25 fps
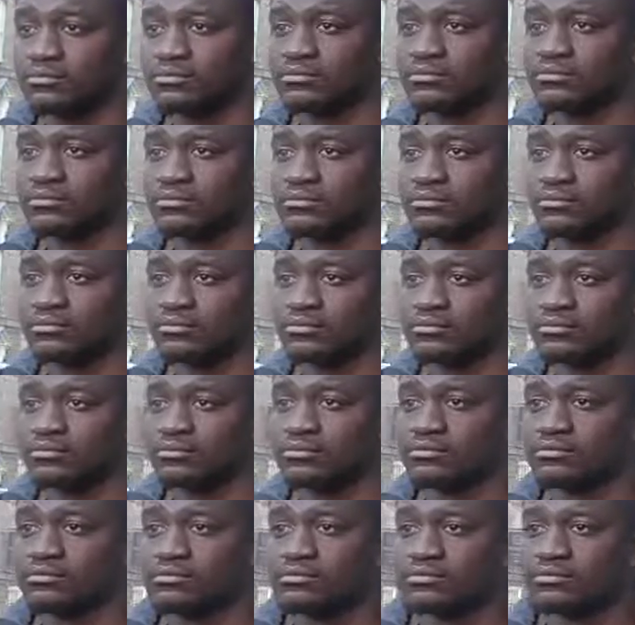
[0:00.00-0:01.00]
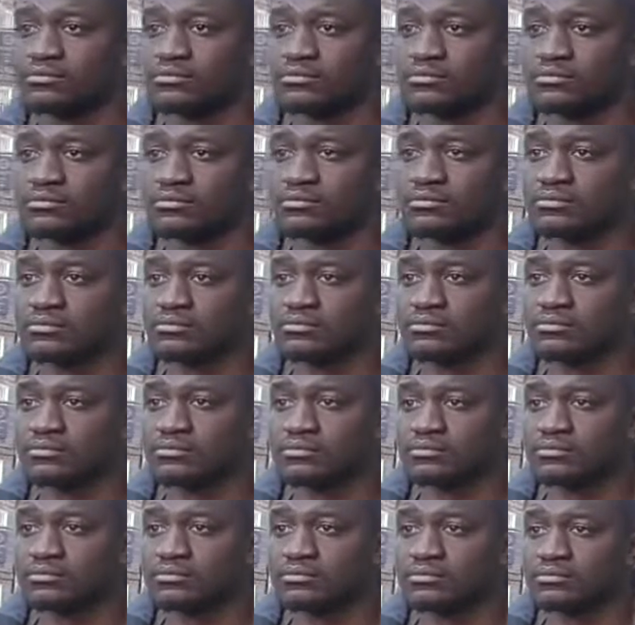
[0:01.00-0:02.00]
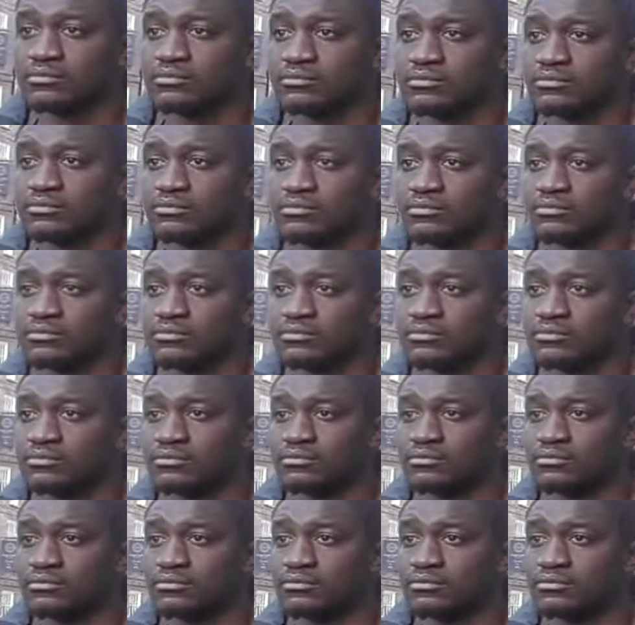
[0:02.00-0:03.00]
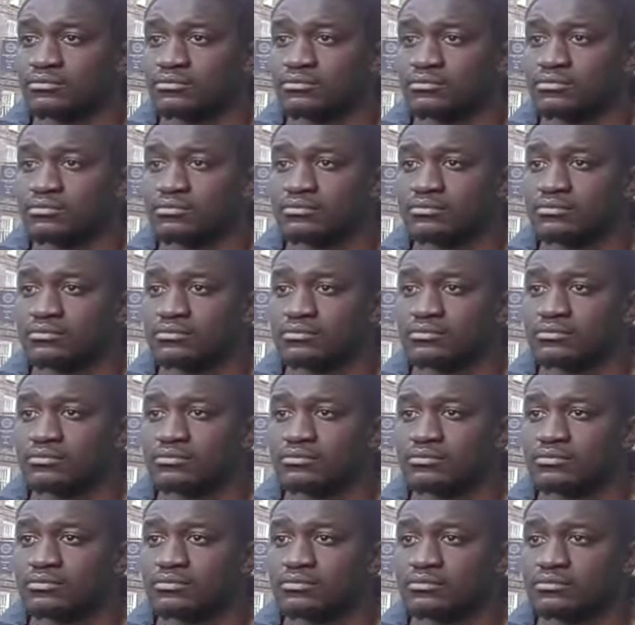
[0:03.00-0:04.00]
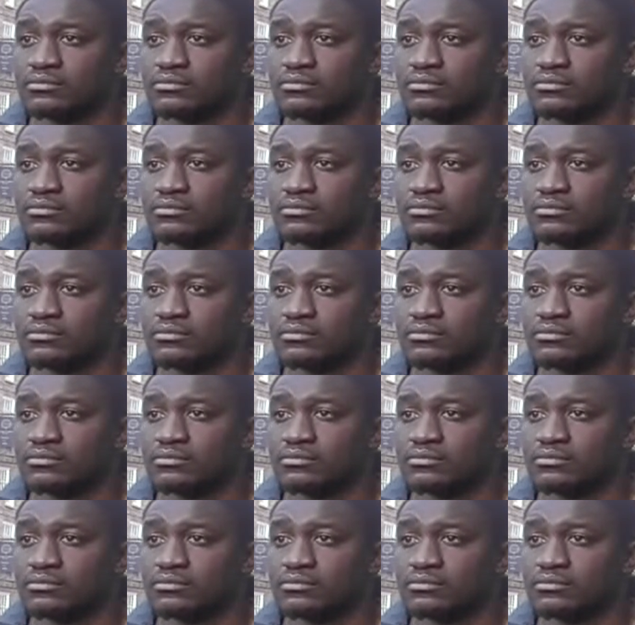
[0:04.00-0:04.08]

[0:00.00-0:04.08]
This person isn't speaking.